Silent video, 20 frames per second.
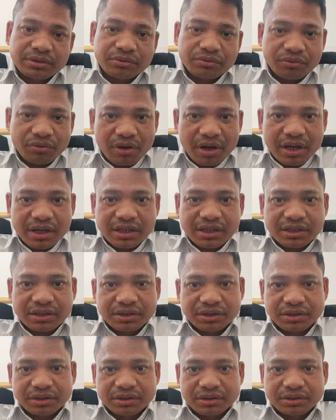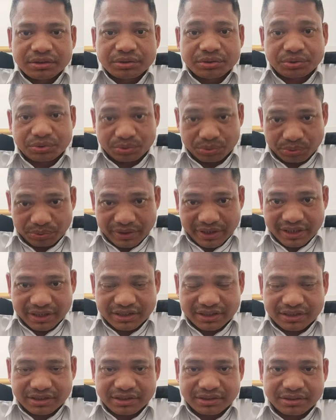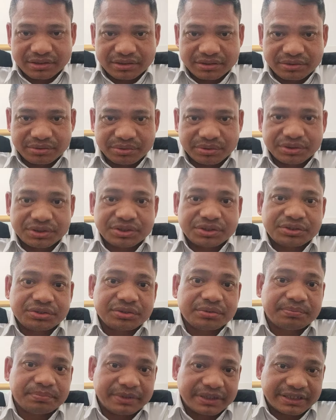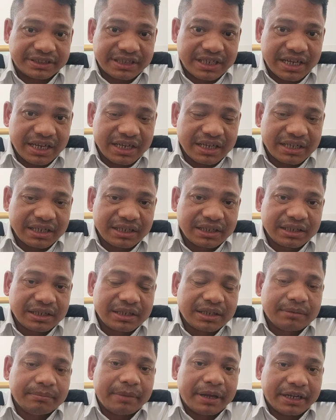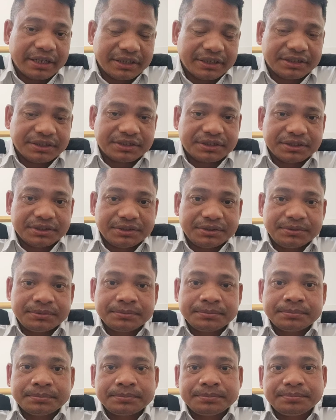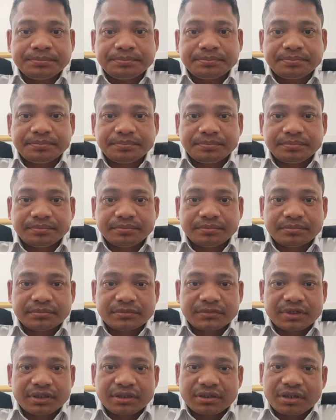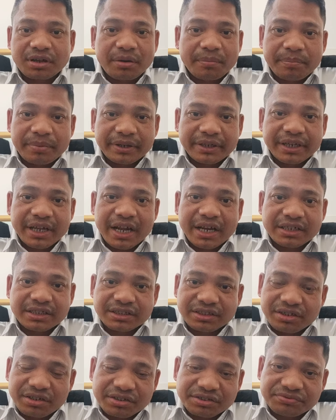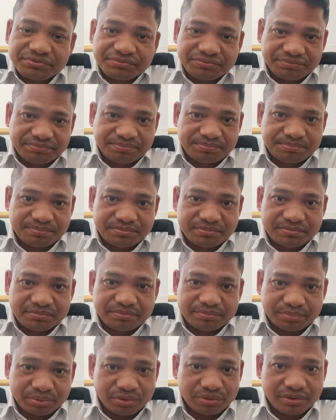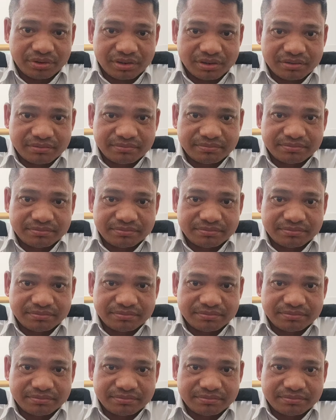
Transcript: work 2 years, which is your visa validity. Company is not full.